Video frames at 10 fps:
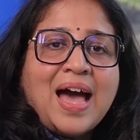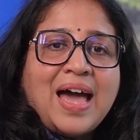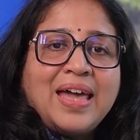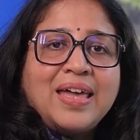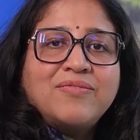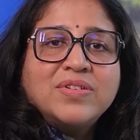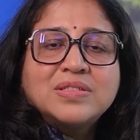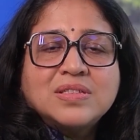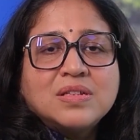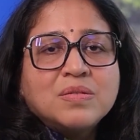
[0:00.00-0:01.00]
I
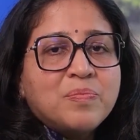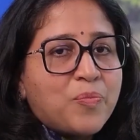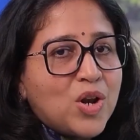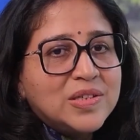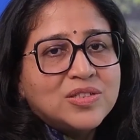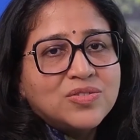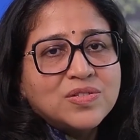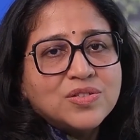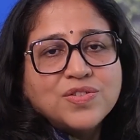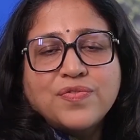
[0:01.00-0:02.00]
was in policy
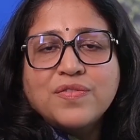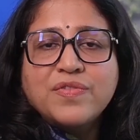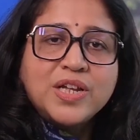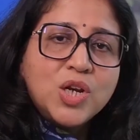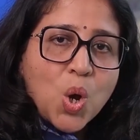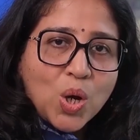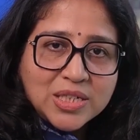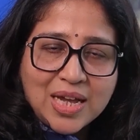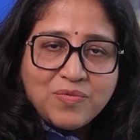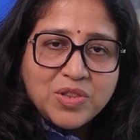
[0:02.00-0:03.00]
research for a very long
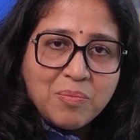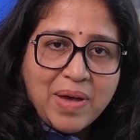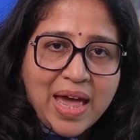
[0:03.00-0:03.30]
time with the